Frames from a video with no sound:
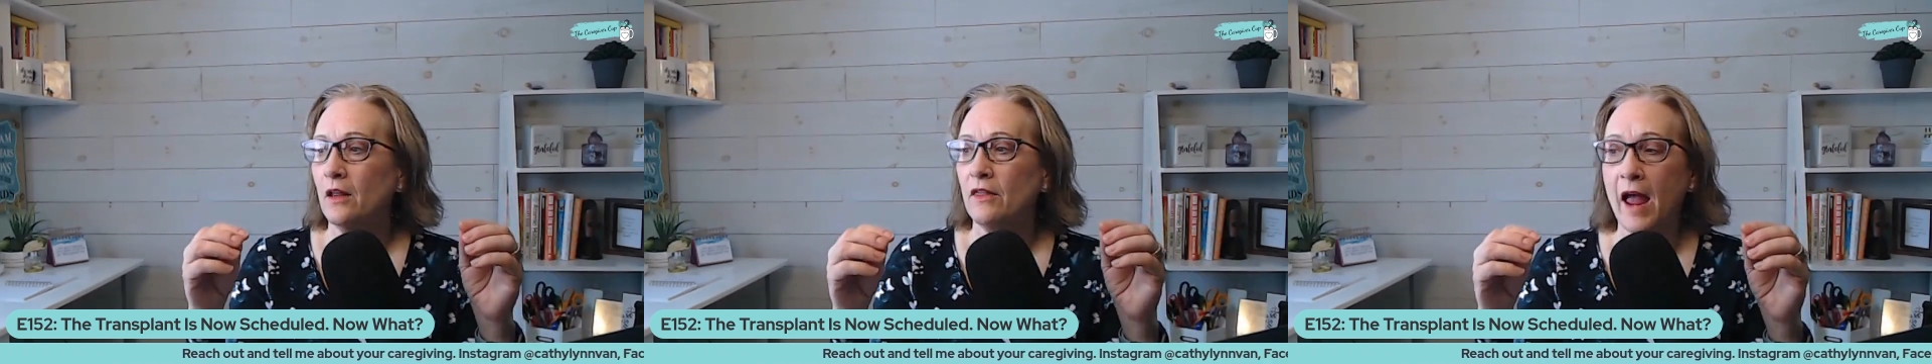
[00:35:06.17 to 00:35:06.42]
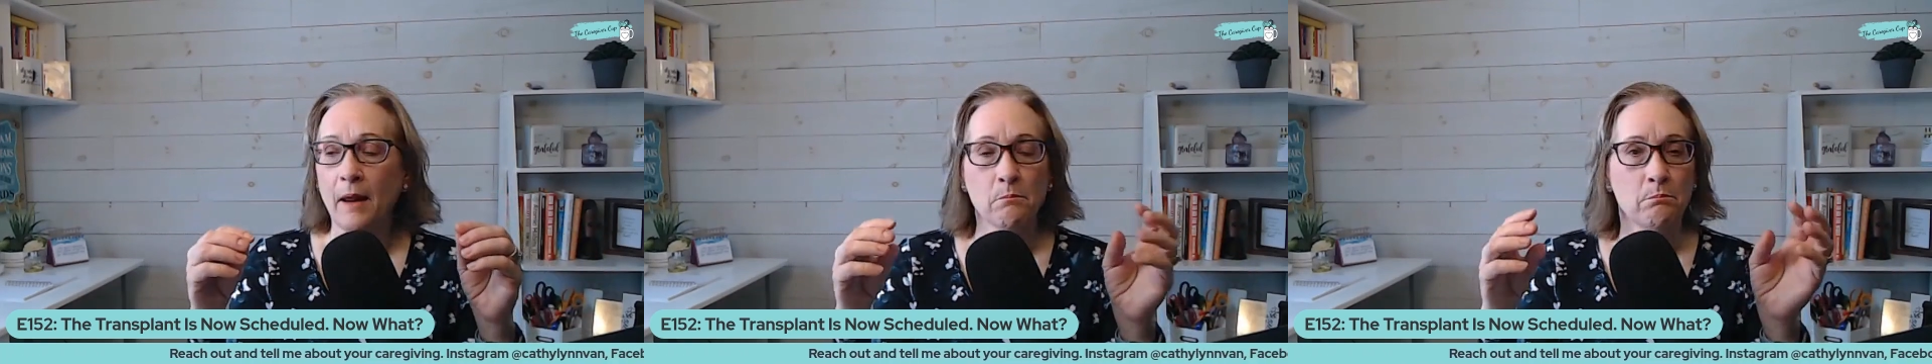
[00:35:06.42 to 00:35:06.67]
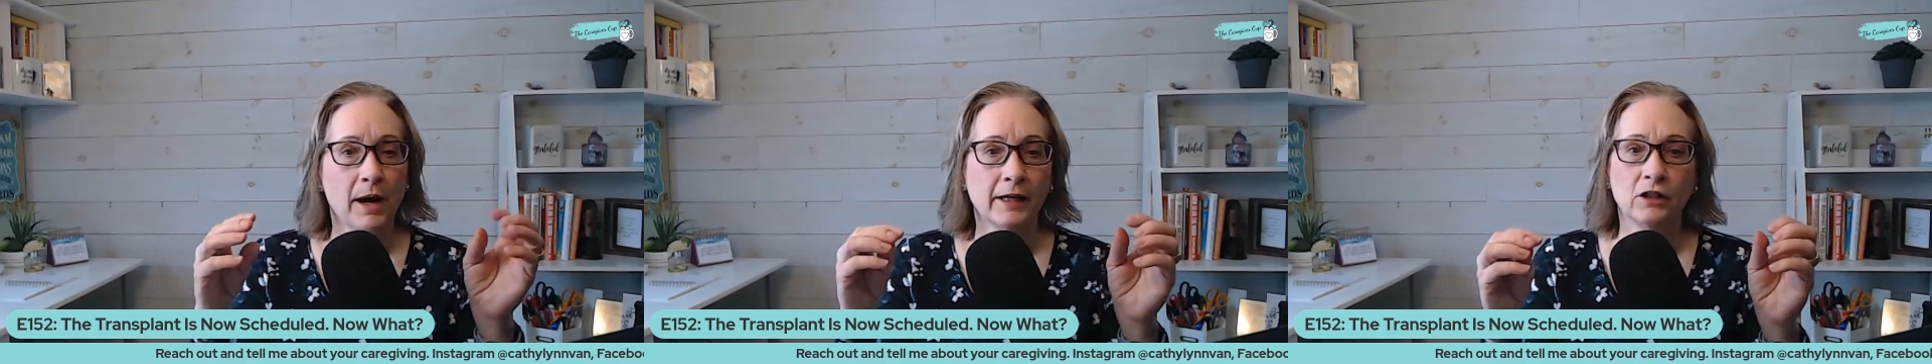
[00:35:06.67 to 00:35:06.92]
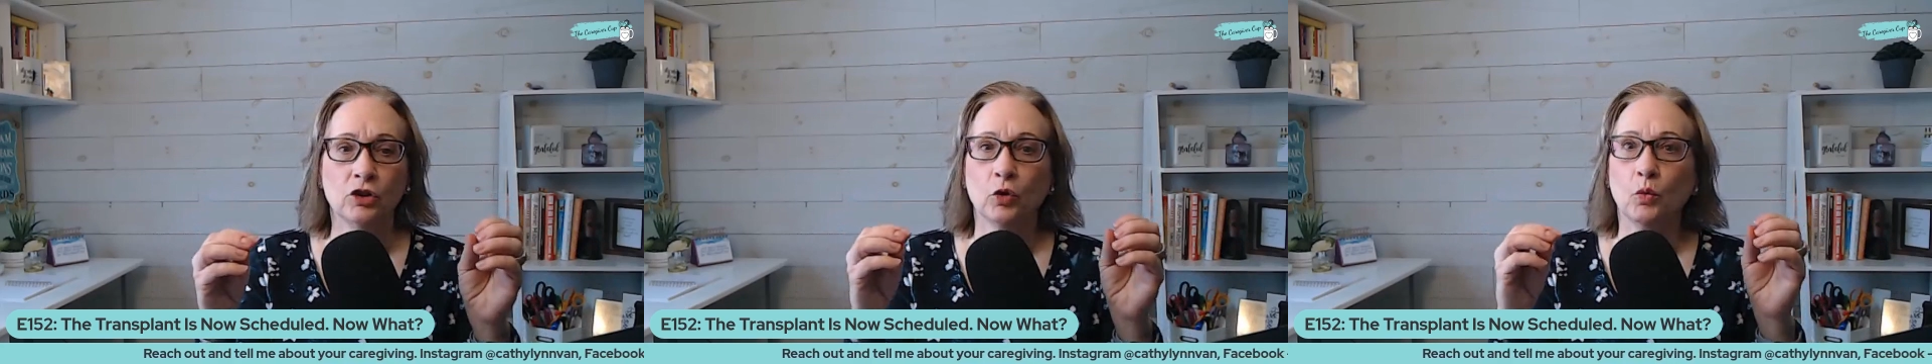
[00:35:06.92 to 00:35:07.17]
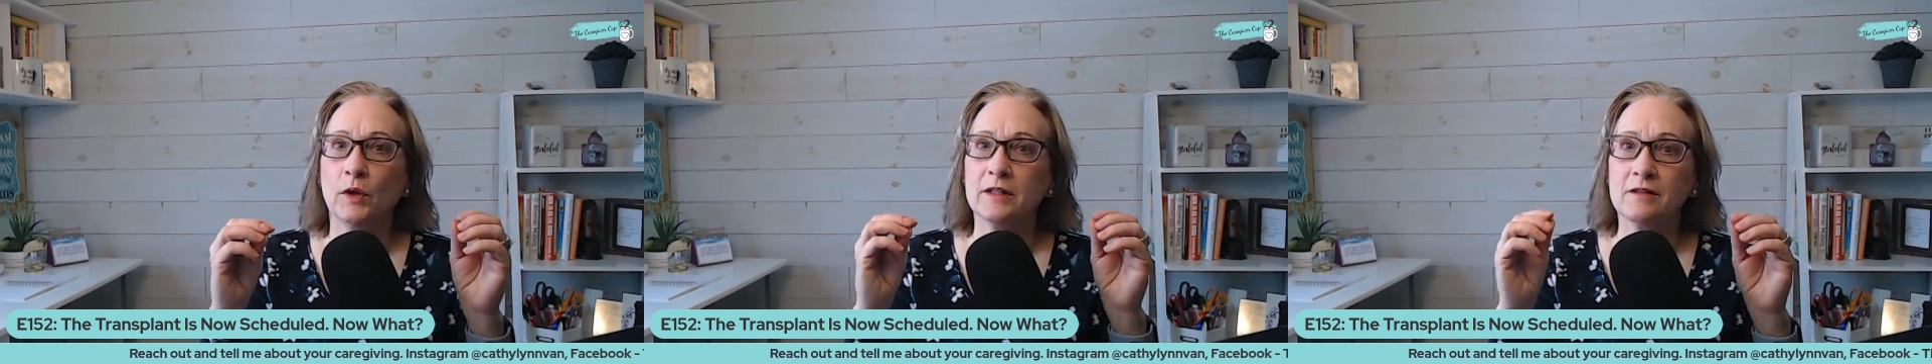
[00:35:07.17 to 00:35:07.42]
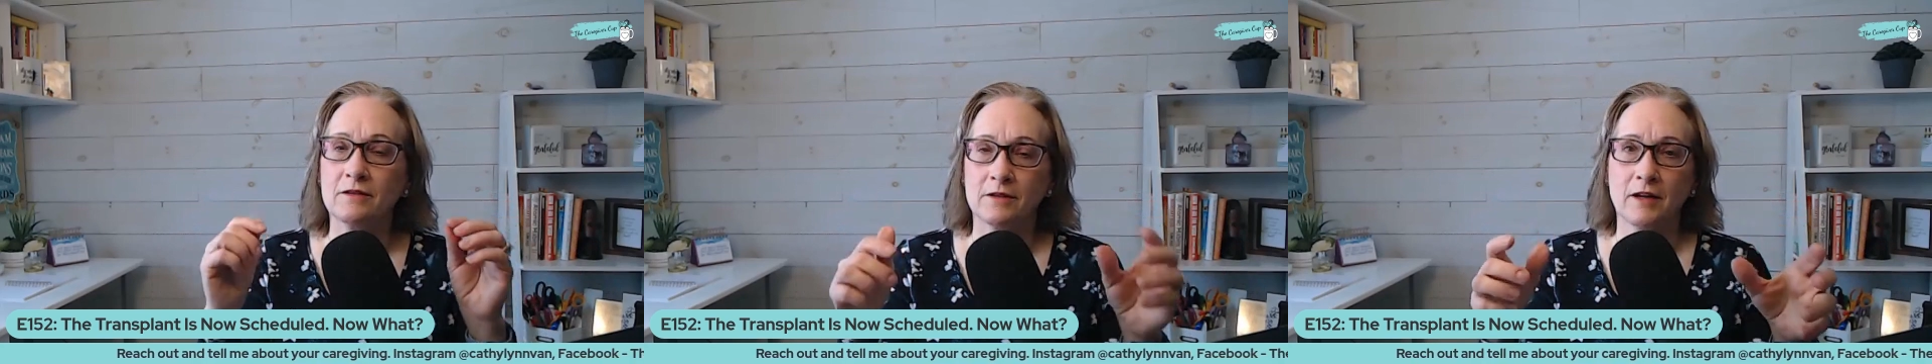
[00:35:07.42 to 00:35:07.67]
That binder was
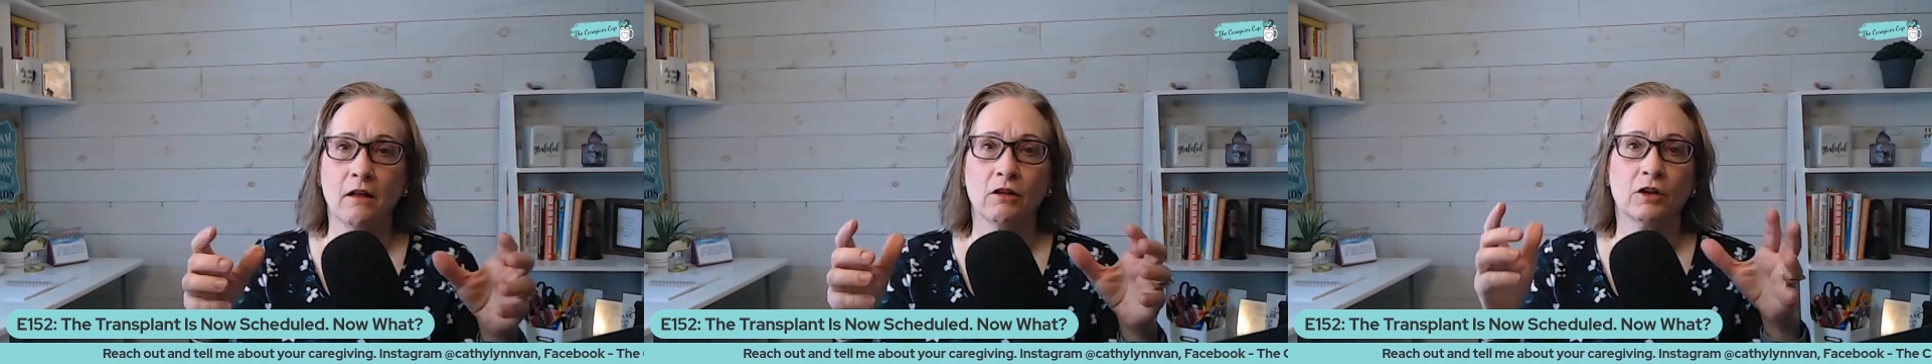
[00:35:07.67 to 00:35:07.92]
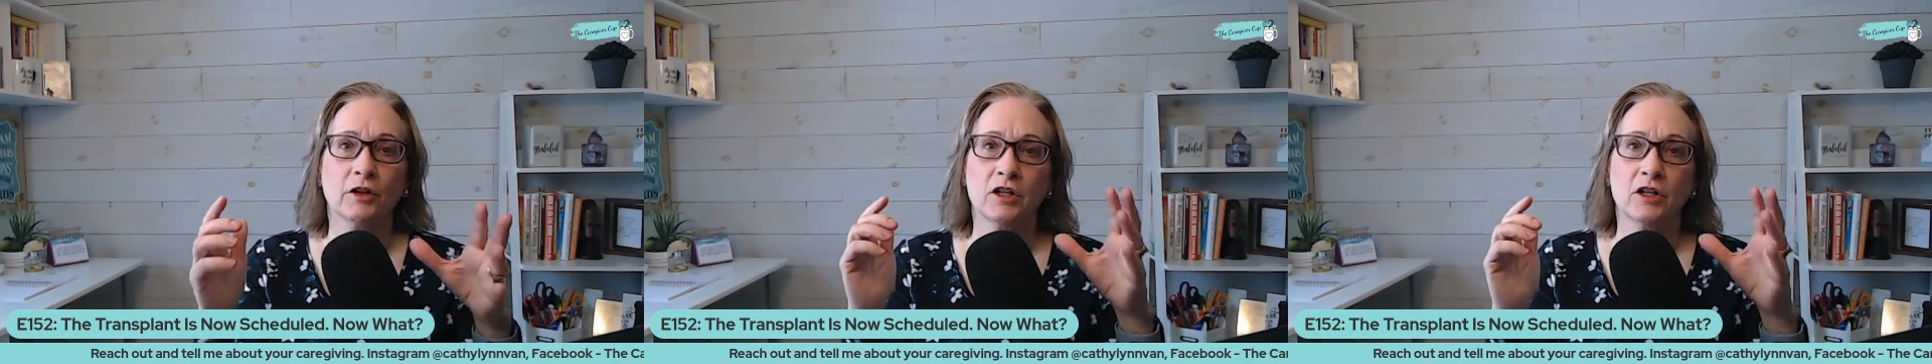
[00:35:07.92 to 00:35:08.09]
stellar.